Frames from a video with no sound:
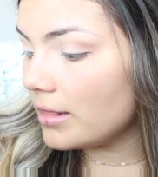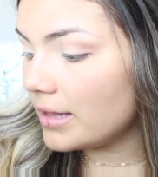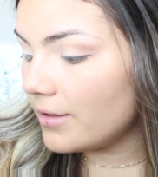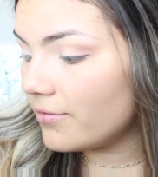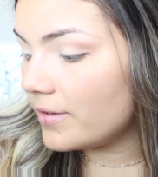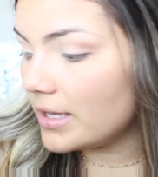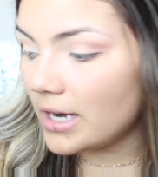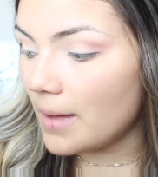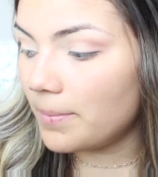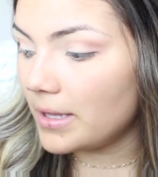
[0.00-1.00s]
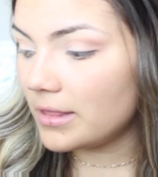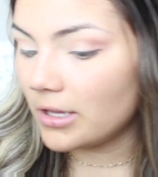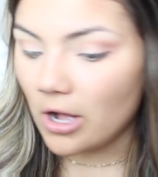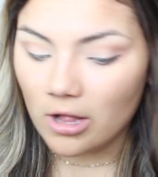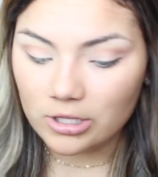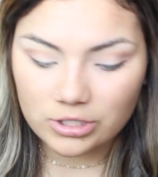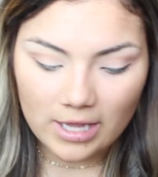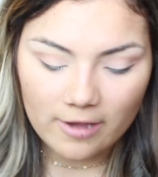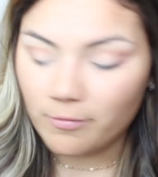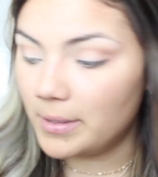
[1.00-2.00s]
live it up in the college
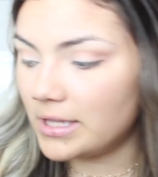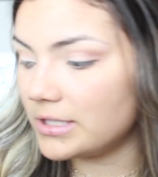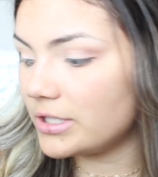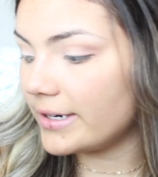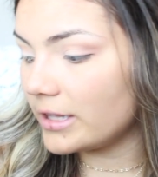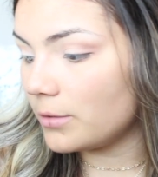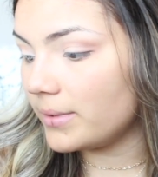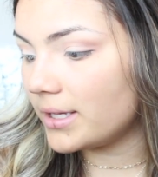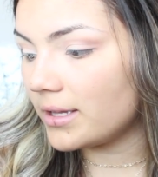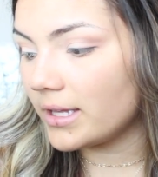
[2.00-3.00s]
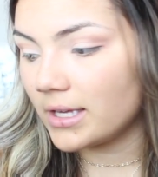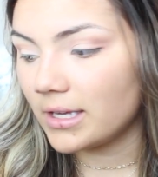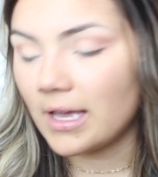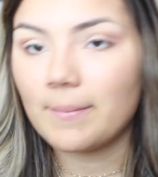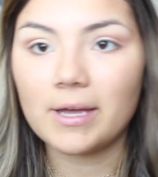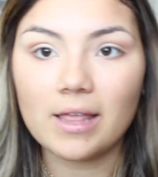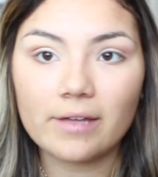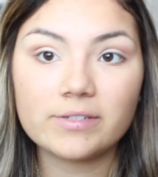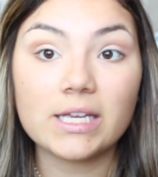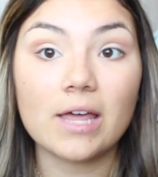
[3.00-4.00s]
life but then during the week like get my
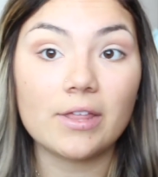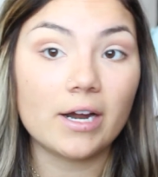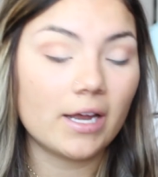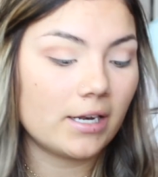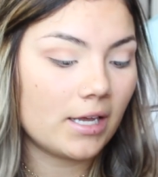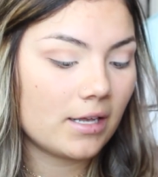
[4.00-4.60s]
life together and